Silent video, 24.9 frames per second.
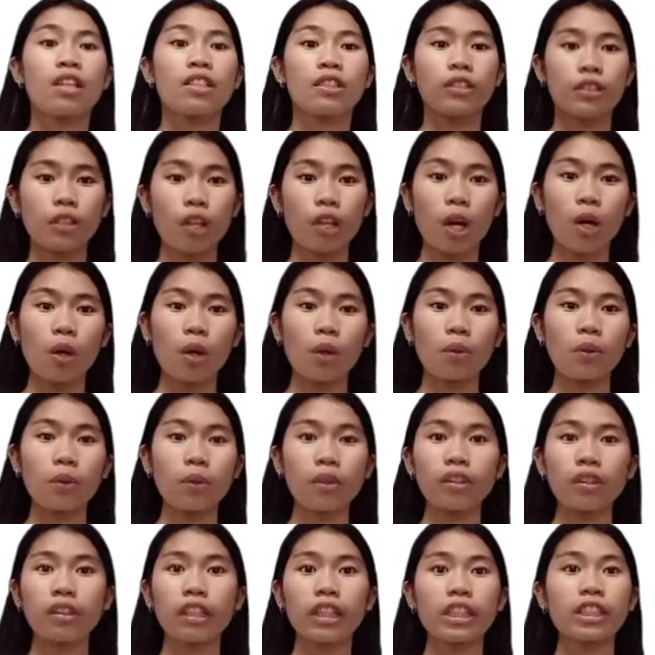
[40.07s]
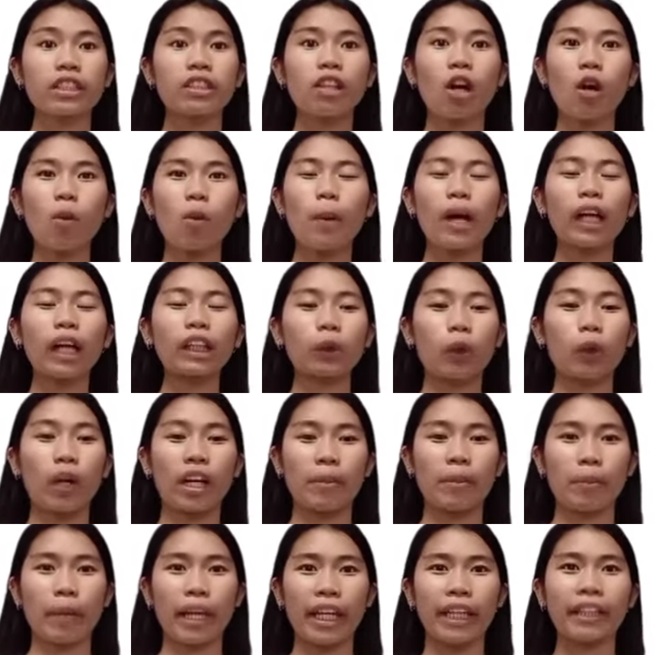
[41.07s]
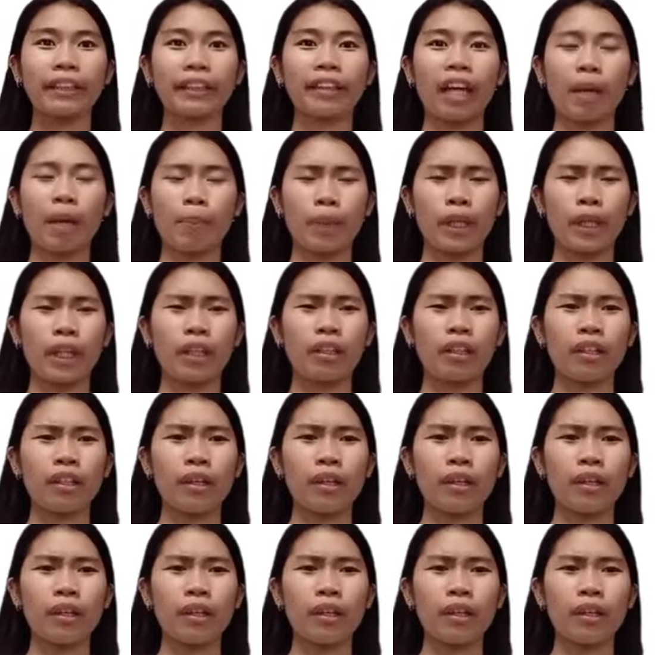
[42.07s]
So, let's go back to our main topic.